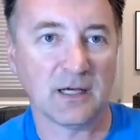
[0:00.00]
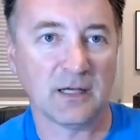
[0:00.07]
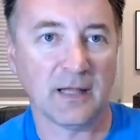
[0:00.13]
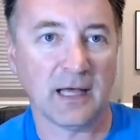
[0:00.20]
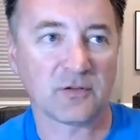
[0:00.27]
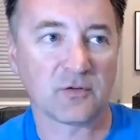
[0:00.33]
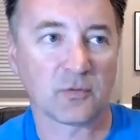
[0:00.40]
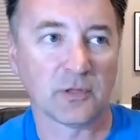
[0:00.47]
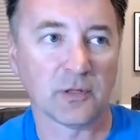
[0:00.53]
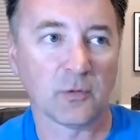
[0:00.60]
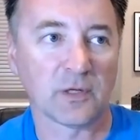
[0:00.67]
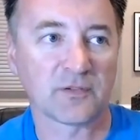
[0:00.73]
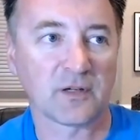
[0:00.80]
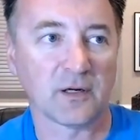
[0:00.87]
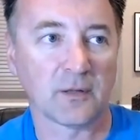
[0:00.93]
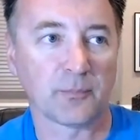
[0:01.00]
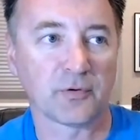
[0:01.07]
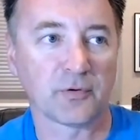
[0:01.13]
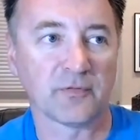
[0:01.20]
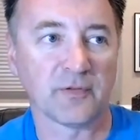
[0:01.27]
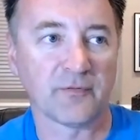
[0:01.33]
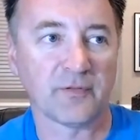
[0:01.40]
And that's really what's going to
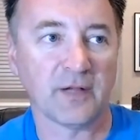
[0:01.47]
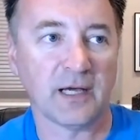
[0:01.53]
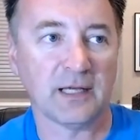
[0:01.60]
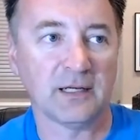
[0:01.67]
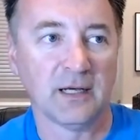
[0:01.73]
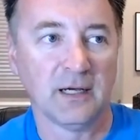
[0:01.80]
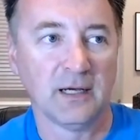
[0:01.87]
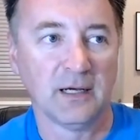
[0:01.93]
prove the flight.